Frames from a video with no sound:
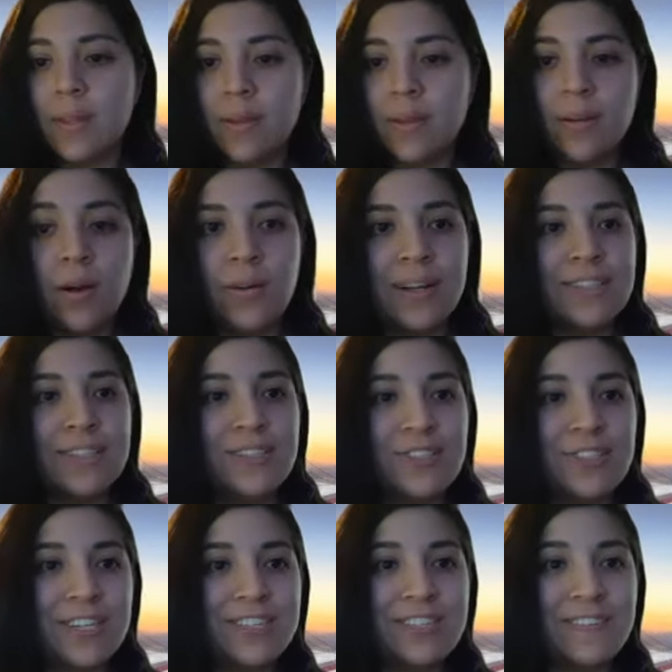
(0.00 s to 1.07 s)
All right, so
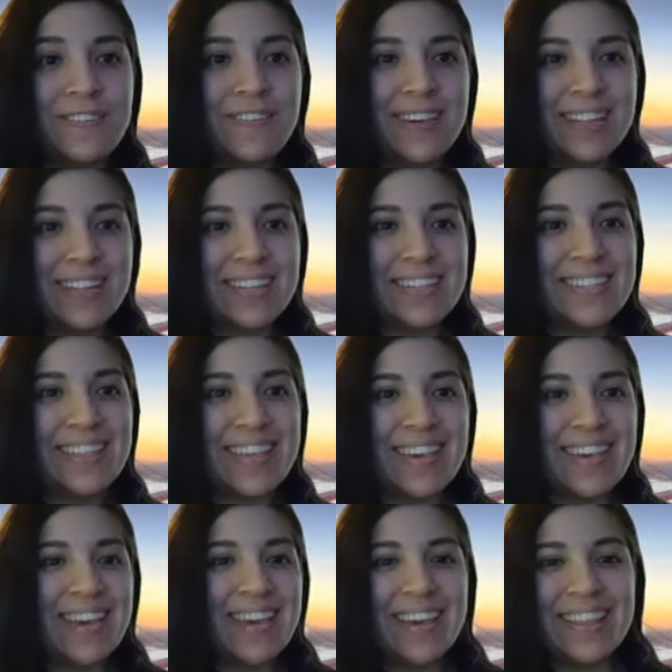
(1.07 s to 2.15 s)
just to fill in
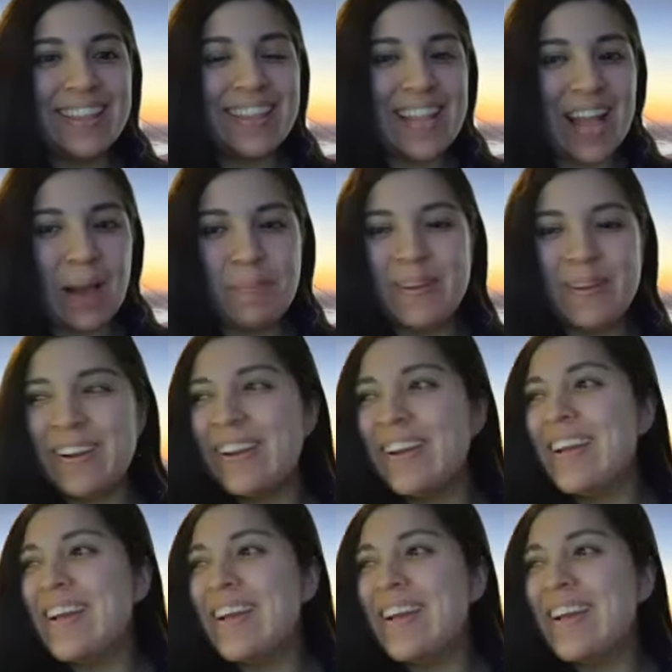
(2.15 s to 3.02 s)
the gap here.